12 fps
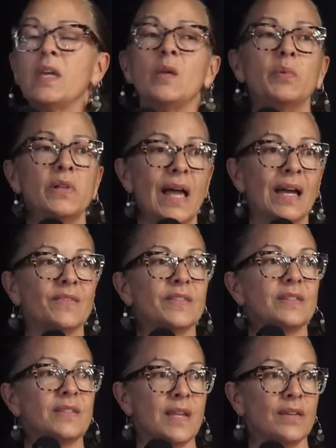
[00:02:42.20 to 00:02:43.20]
people at
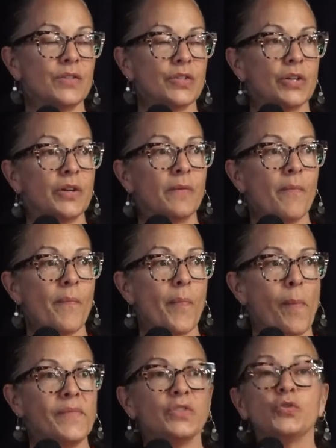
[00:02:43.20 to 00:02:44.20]
the center
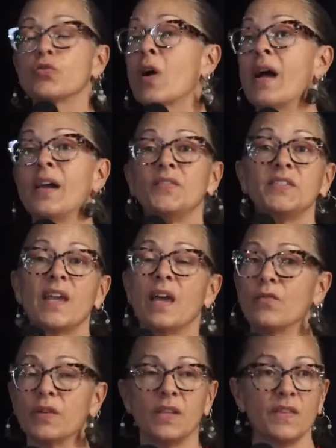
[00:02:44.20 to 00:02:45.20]
drives
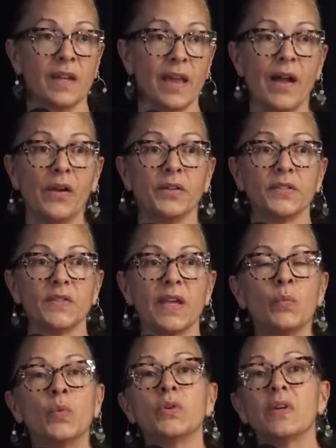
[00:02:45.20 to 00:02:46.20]
everything else
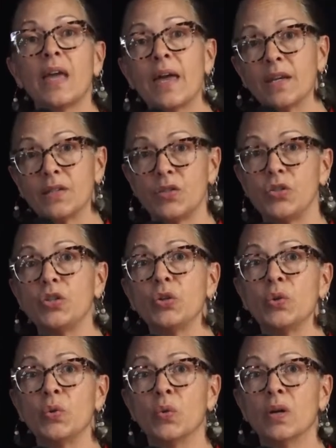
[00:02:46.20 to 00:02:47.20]
and will get us
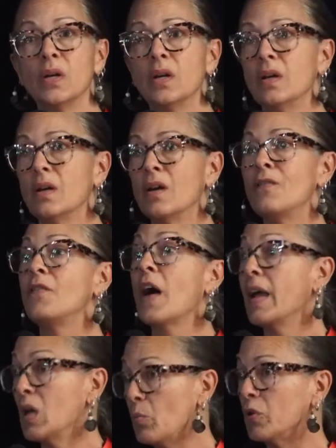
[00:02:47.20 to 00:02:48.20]
to a
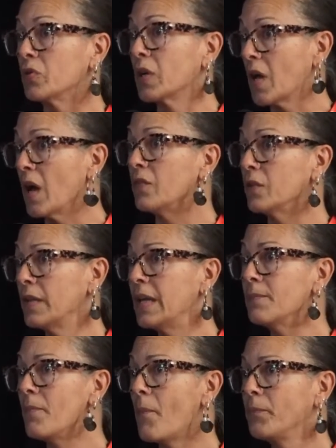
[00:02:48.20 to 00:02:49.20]
viable
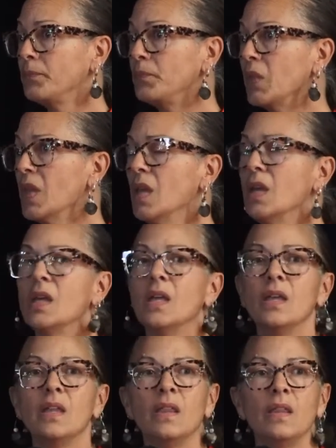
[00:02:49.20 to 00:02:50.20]
recovery.
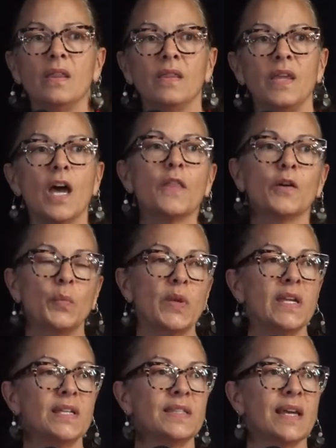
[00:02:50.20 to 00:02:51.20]
The other
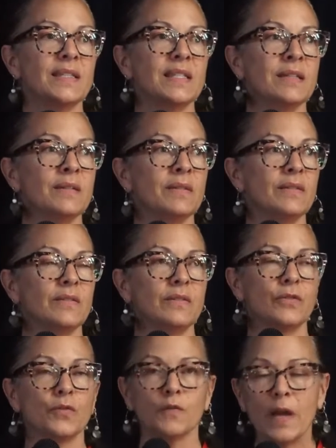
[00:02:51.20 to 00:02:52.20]
piece that's
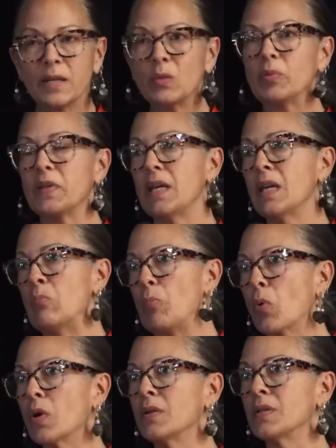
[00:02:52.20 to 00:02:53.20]
incredibly
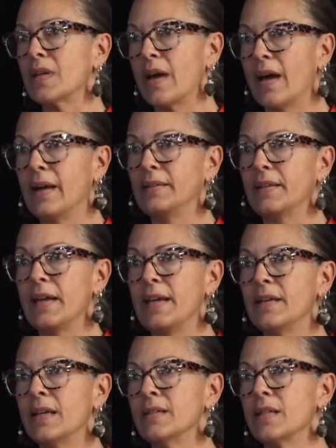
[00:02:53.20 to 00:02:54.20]
important to
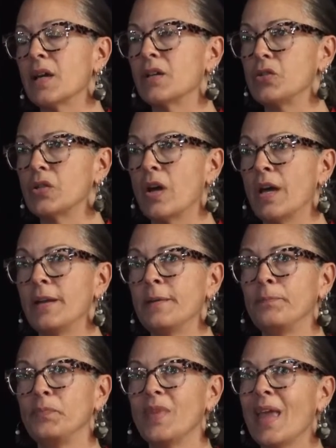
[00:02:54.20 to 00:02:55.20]
highlight and touch on,
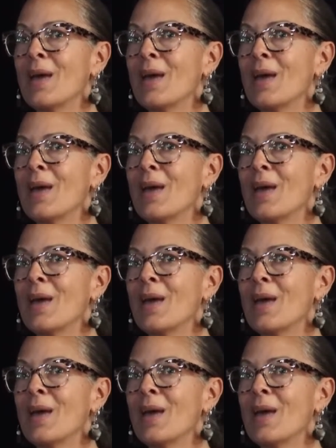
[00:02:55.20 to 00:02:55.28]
